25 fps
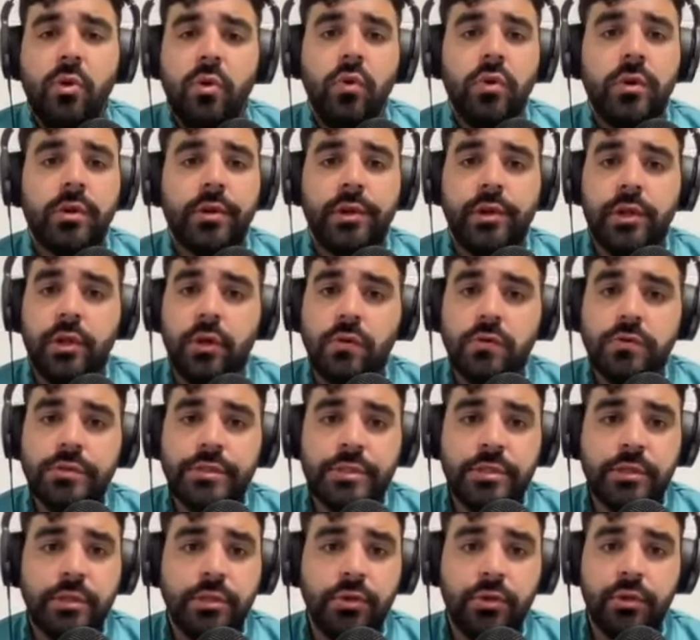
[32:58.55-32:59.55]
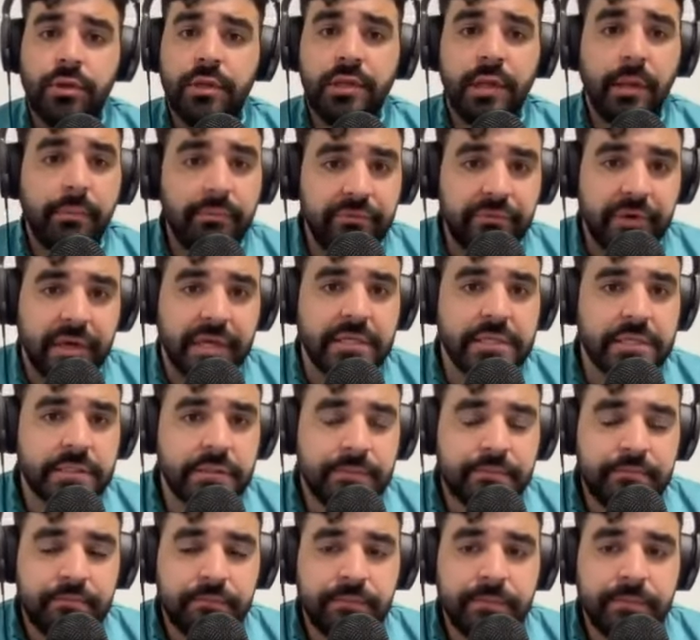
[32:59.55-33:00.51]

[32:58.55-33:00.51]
or close your club face,